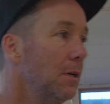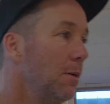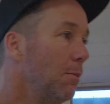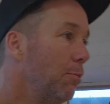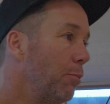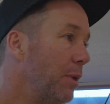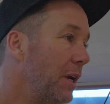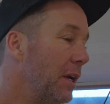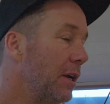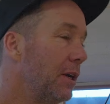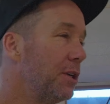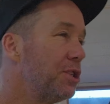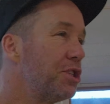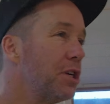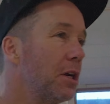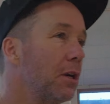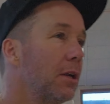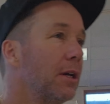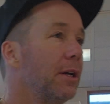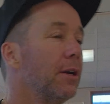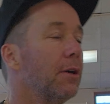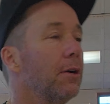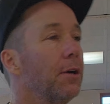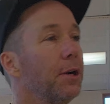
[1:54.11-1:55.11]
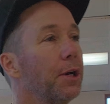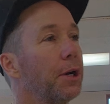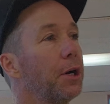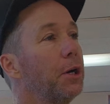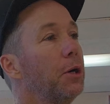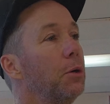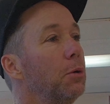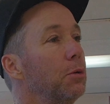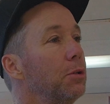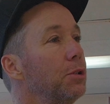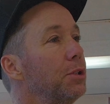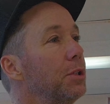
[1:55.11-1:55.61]
being a cheerleader and a
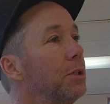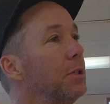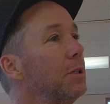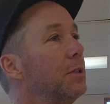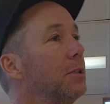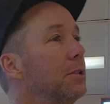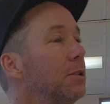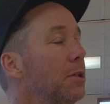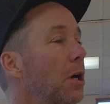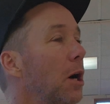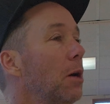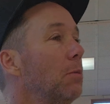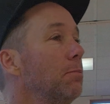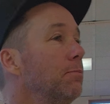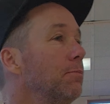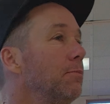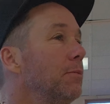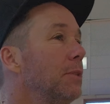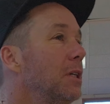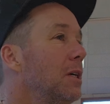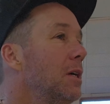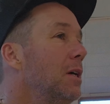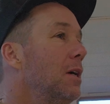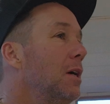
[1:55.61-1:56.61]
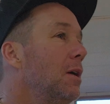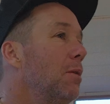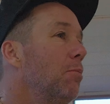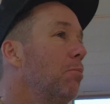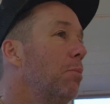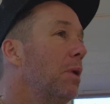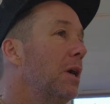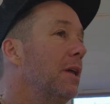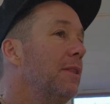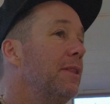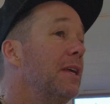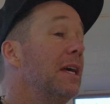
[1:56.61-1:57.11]
coach, so.
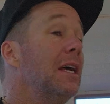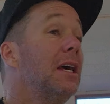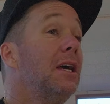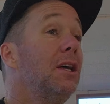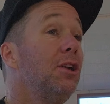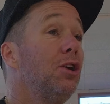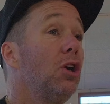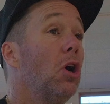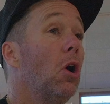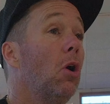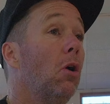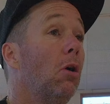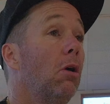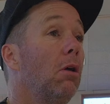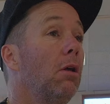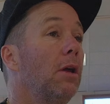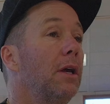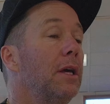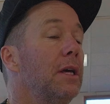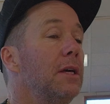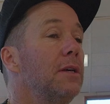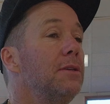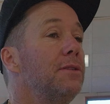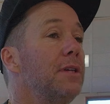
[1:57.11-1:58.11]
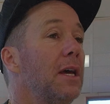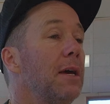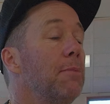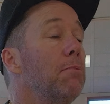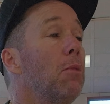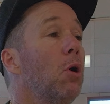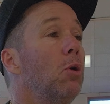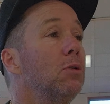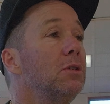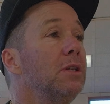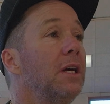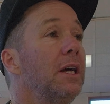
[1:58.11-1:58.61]
But the end goal is a
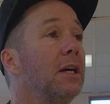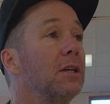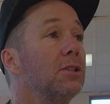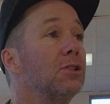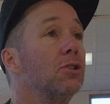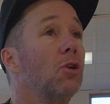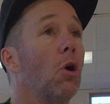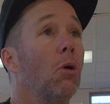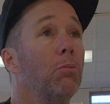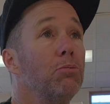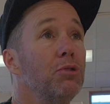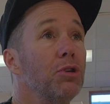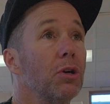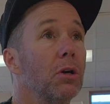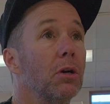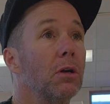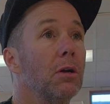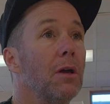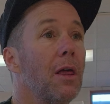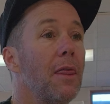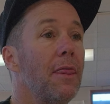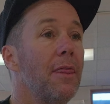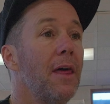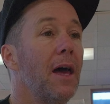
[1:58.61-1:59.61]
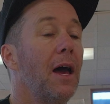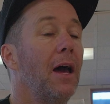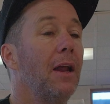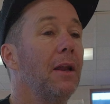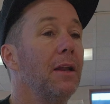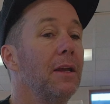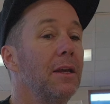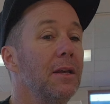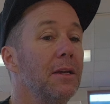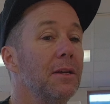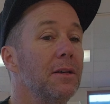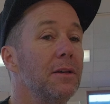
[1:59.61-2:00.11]
mosaic sculpture
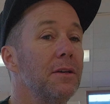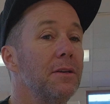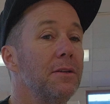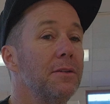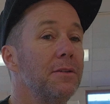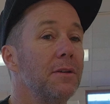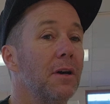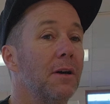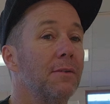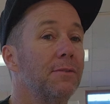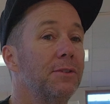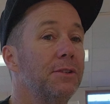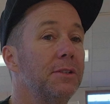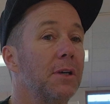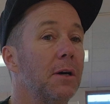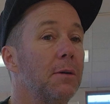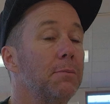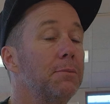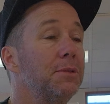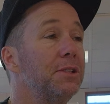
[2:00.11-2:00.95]
that is of some